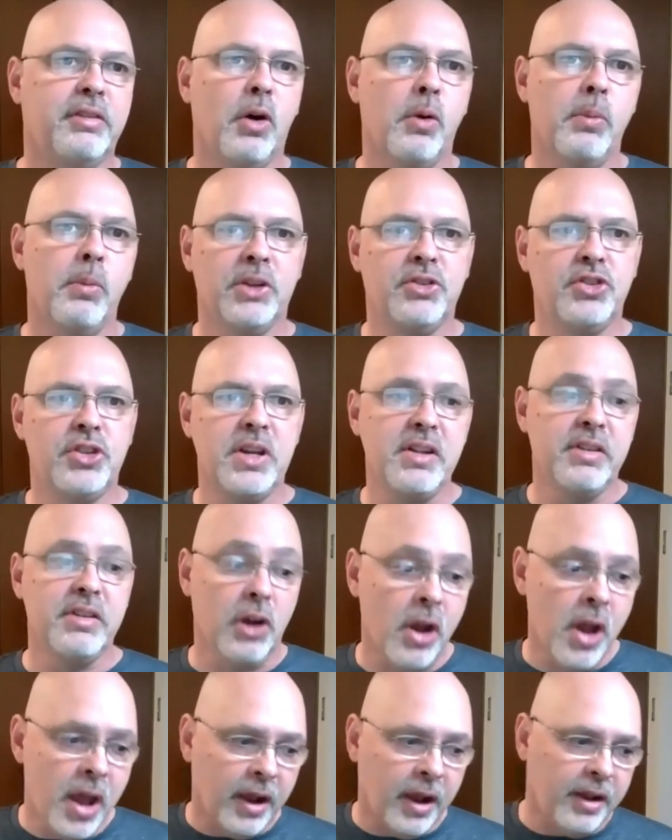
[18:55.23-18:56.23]
so much
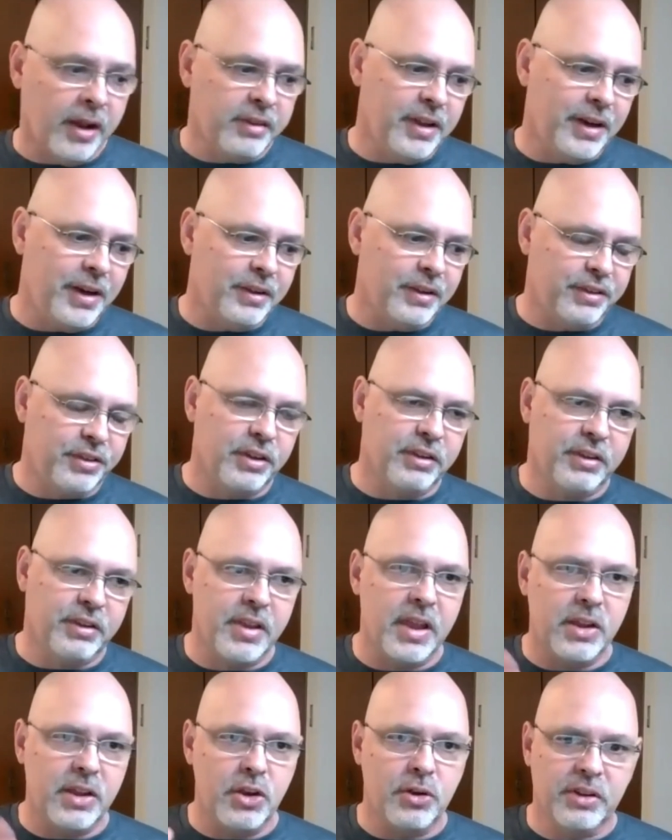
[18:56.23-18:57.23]
easier because
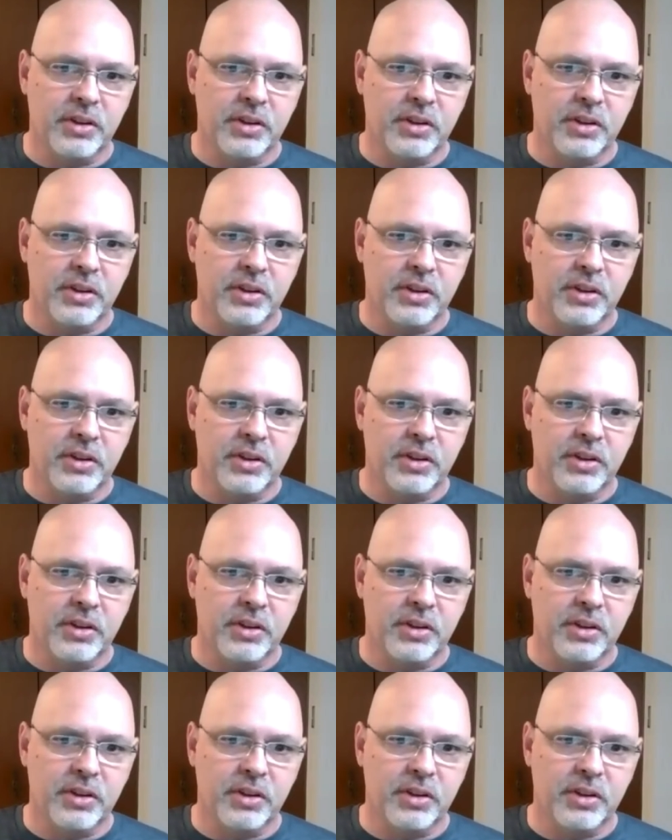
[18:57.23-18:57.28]
then